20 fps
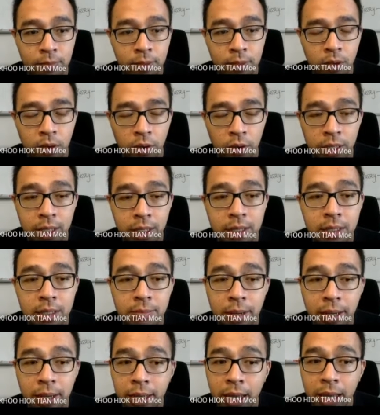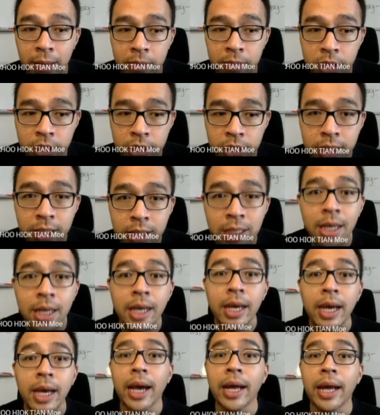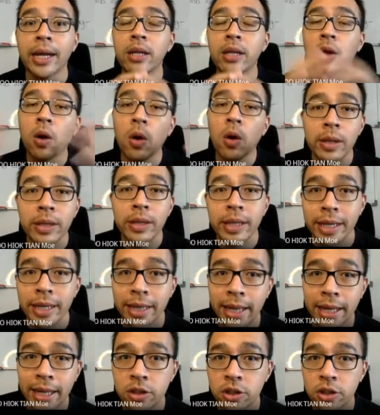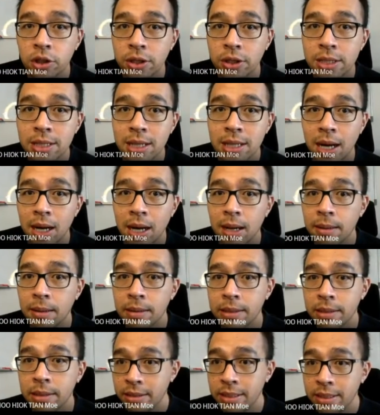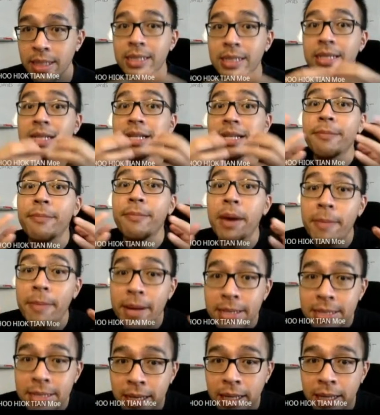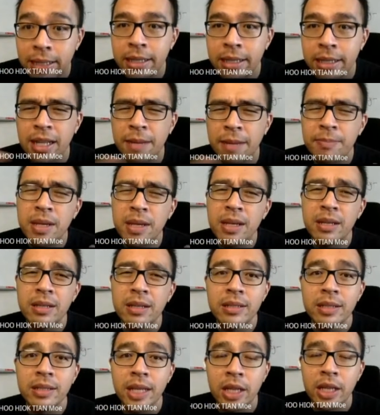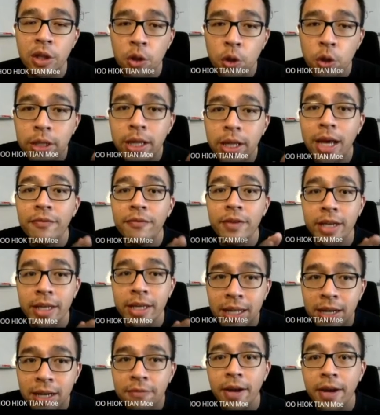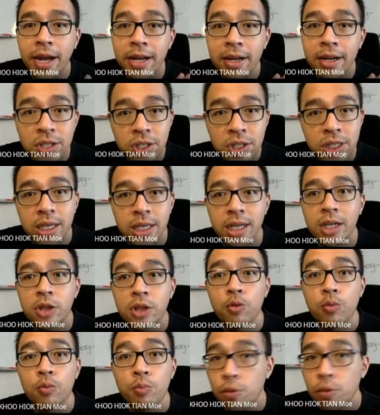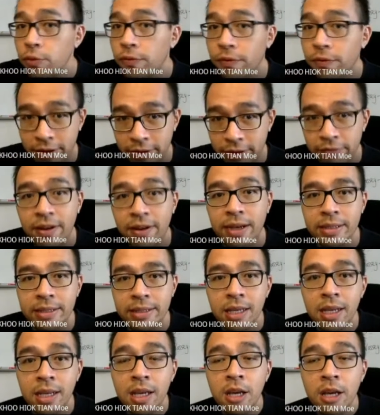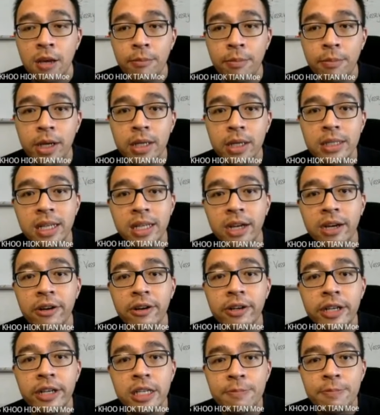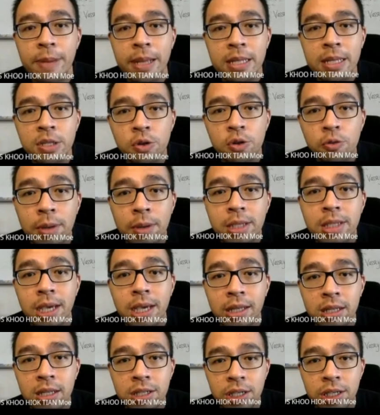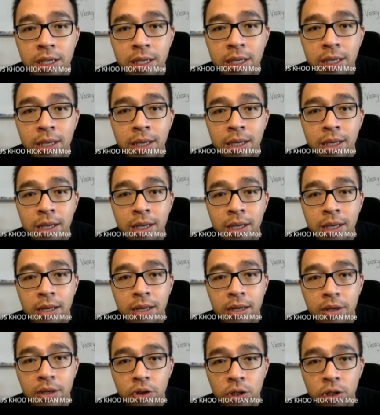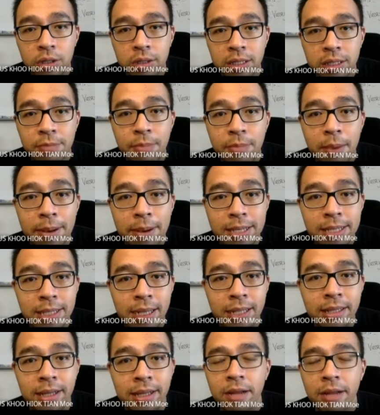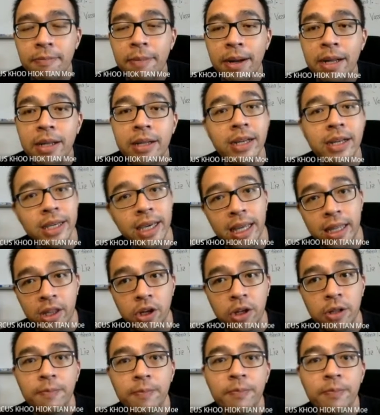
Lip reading: Okay, thermionic emission, and then all the electrons are just dibebaskan. Tetapi they don't have enough energy to move very fast because they already spend so much energy, dibebaskan daripada the cathode.